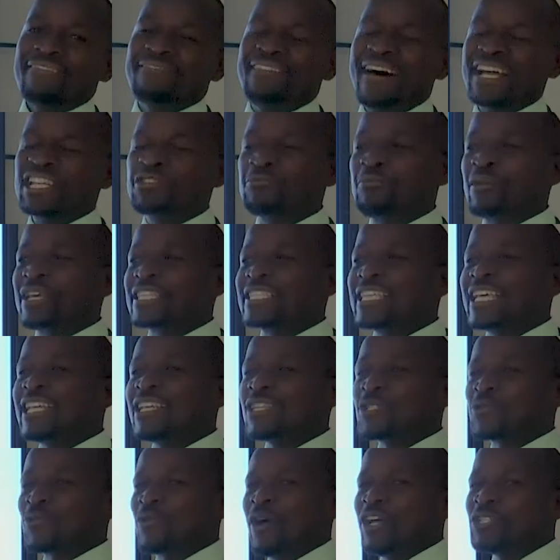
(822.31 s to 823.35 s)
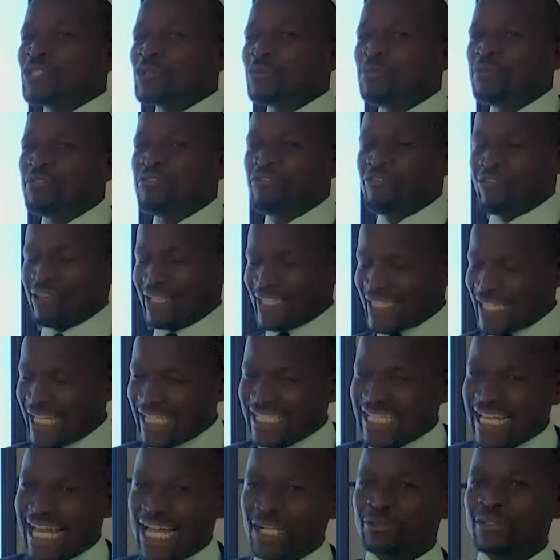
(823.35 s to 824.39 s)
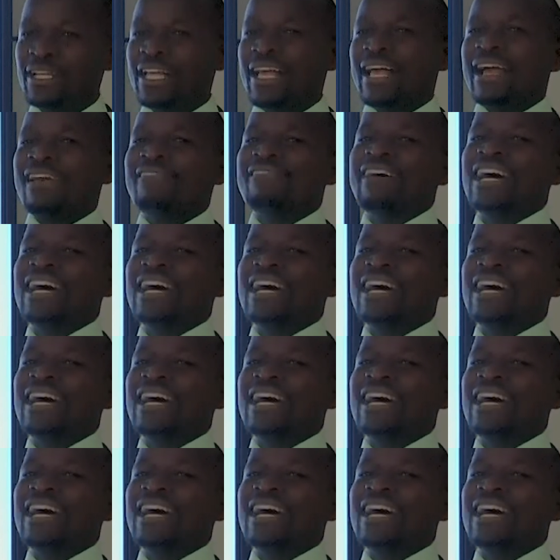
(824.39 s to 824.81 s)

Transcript: That person is going to be versatile.